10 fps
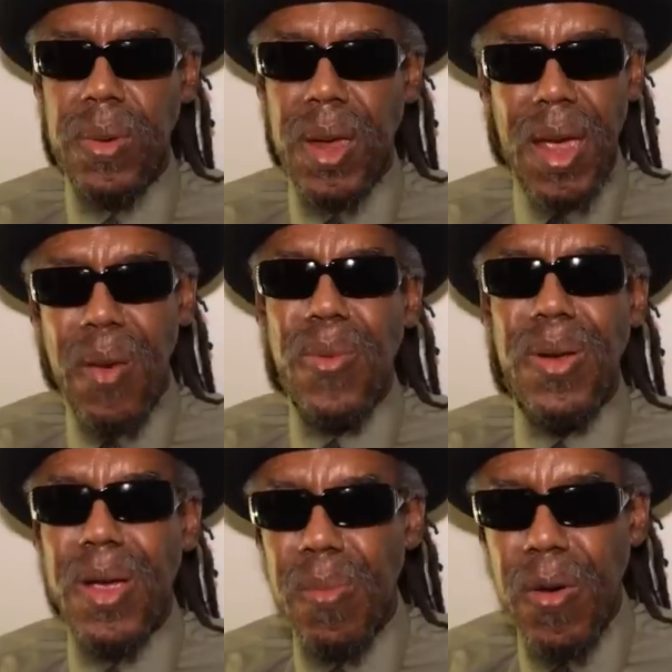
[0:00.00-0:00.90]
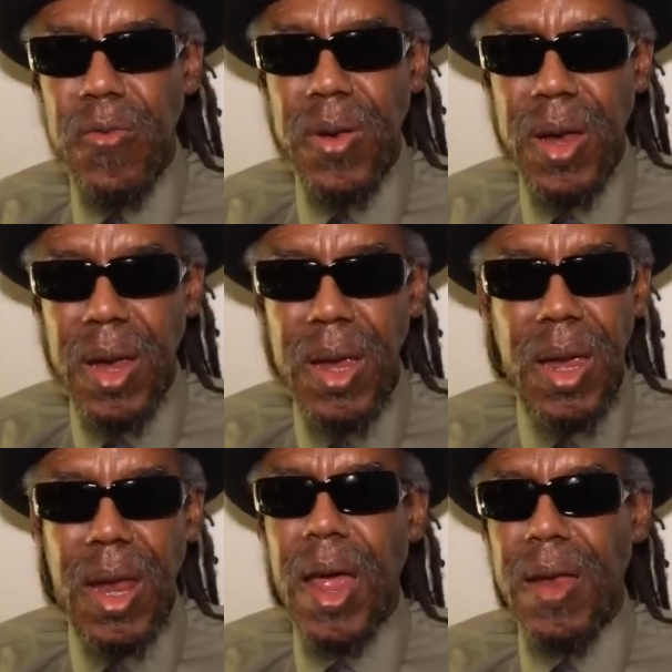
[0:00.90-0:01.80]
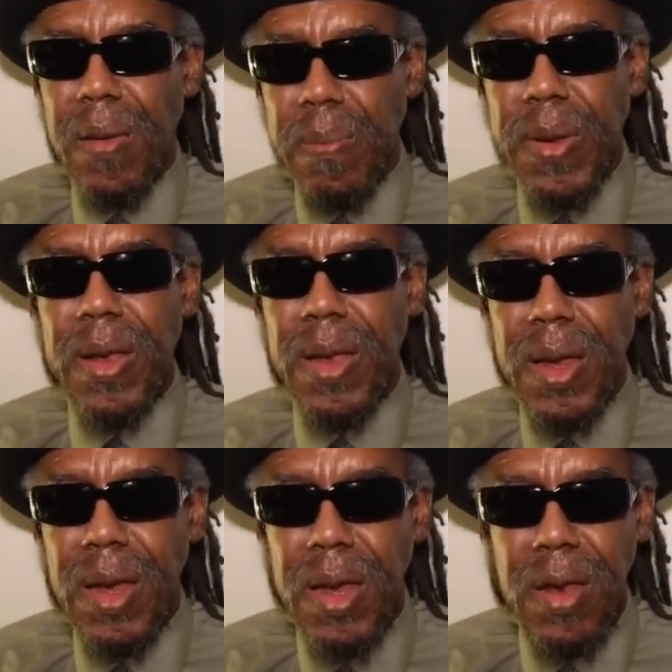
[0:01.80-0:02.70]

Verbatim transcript: Yeah, I want to come over there and have the ability